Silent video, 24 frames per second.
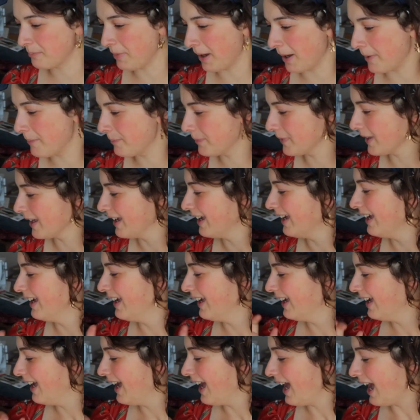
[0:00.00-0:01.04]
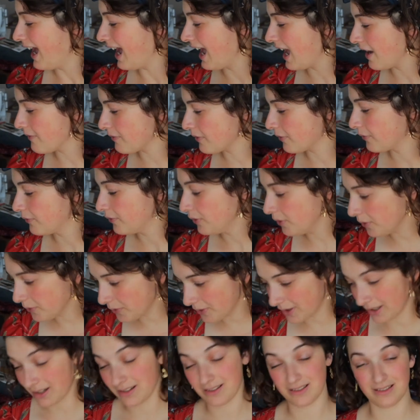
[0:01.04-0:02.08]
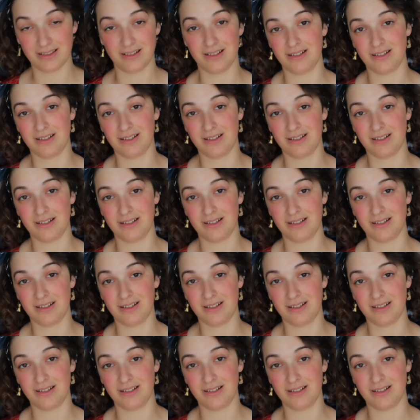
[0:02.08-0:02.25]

But I have a few things